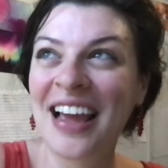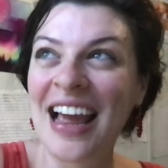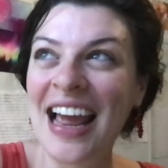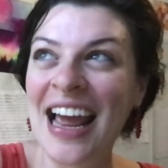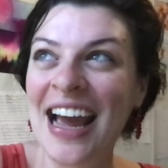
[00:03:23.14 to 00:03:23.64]

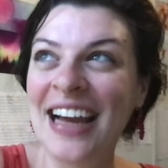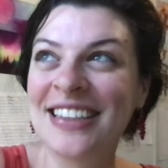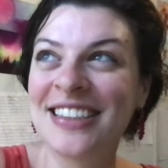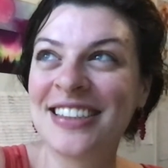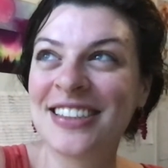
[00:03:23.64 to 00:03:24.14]

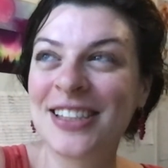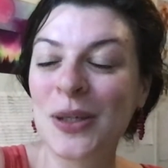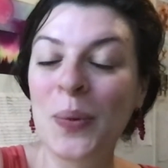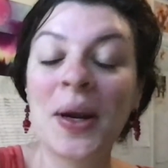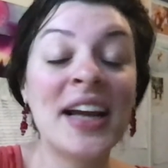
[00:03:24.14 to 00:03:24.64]
And
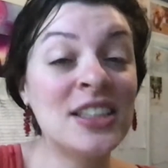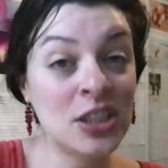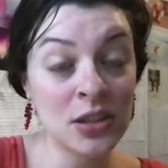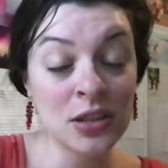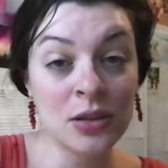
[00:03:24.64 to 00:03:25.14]
so what I
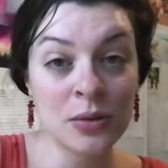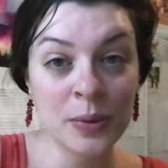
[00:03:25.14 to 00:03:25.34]
do